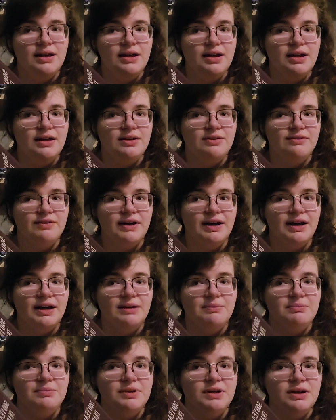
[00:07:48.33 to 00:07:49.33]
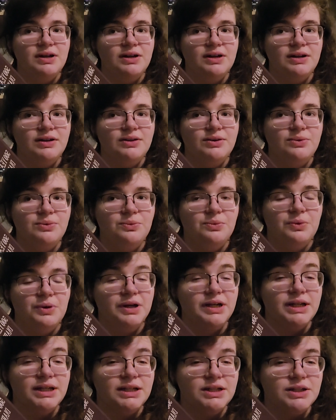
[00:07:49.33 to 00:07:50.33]
and if I'm not
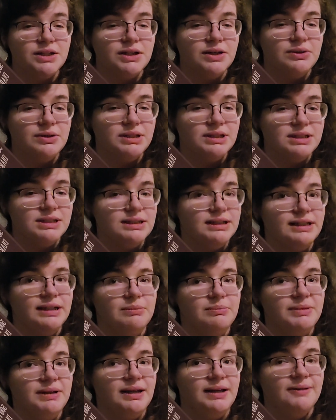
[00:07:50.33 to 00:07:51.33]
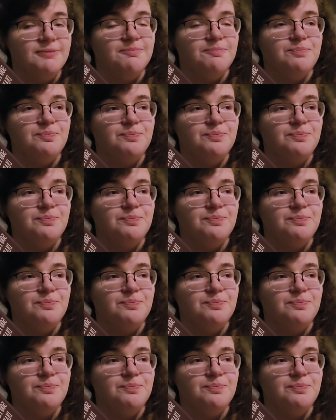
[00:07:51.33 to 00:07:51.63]
wanting to go to sleep yet,